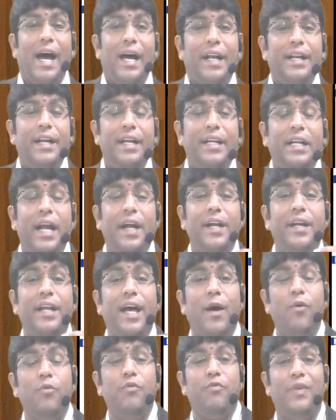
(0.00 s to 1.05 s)
written
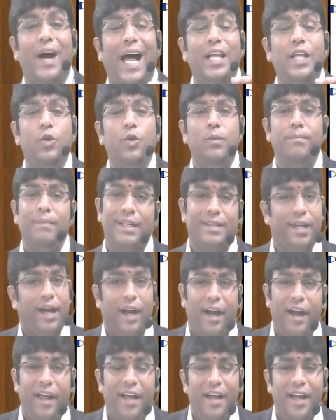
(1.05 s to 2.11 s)
down value
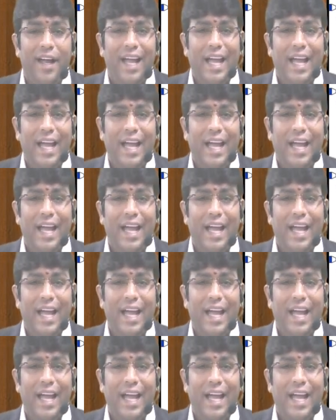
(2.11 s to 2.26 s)
method.